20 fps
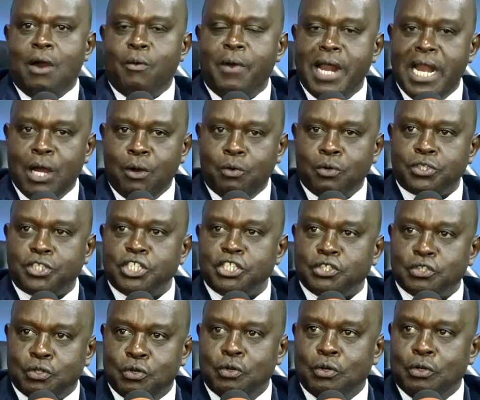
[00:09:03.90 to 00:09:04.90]
when I was in
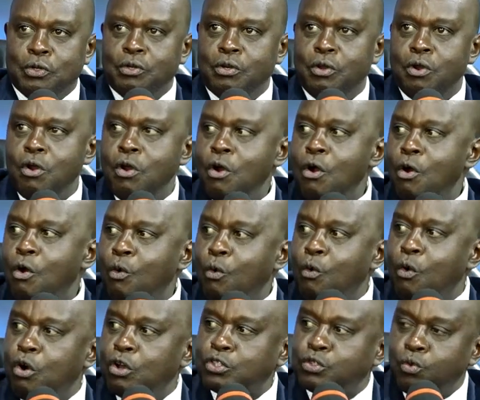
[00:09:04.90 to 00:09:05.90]
school,
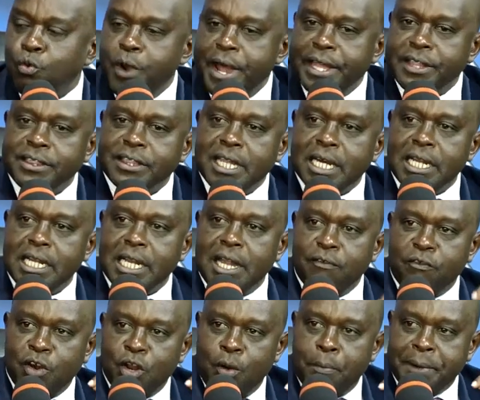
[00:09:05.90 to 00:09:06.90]
was when the
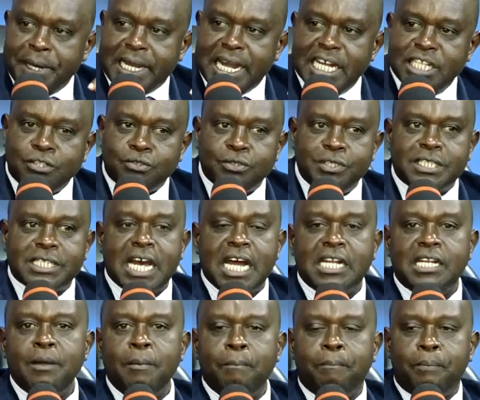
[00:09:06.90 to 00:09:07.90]
developed countries
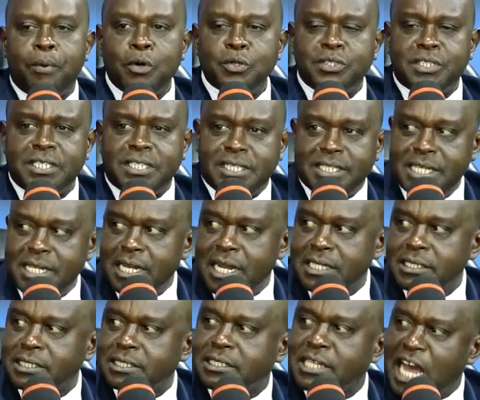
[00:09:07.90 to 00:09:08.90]
had imposed
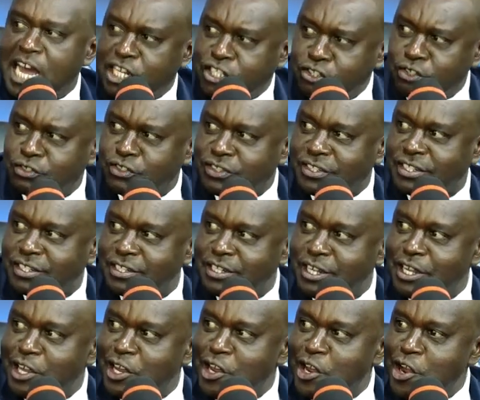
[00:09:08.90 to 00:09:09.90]
serious sanctions
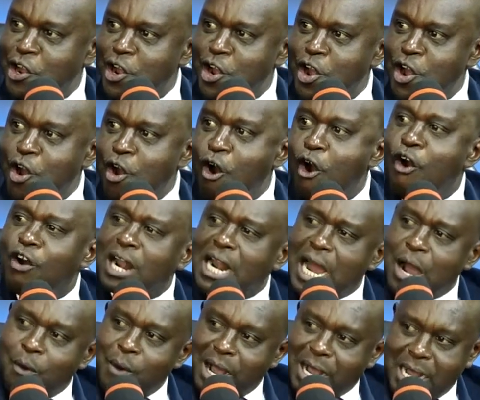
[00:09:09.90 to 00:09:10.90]
on
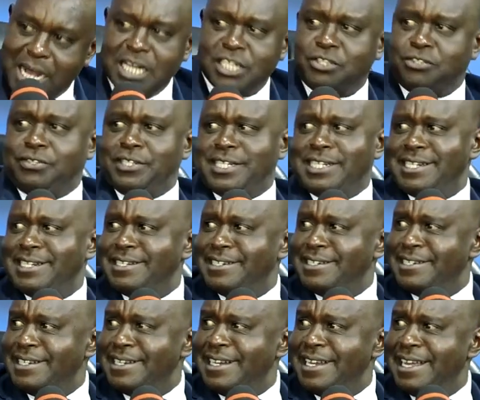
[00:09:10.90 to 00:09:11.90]
our country.
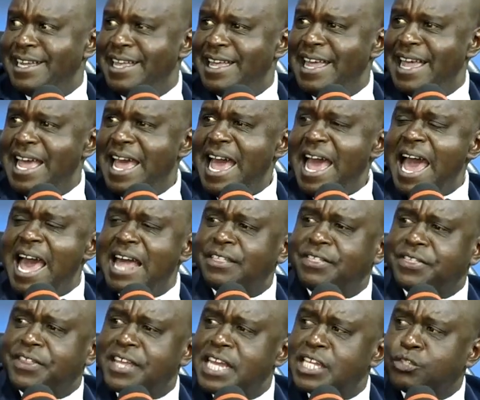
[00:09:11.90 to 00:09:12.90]

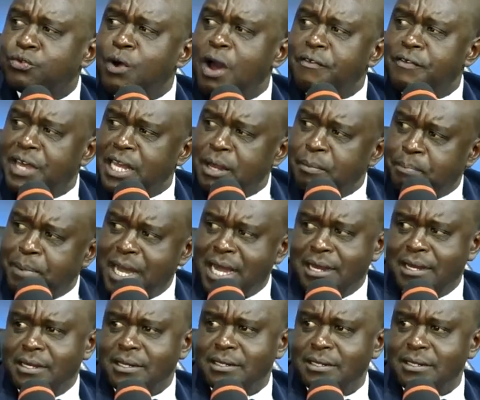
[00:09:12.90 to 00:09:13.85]
And things were very bad.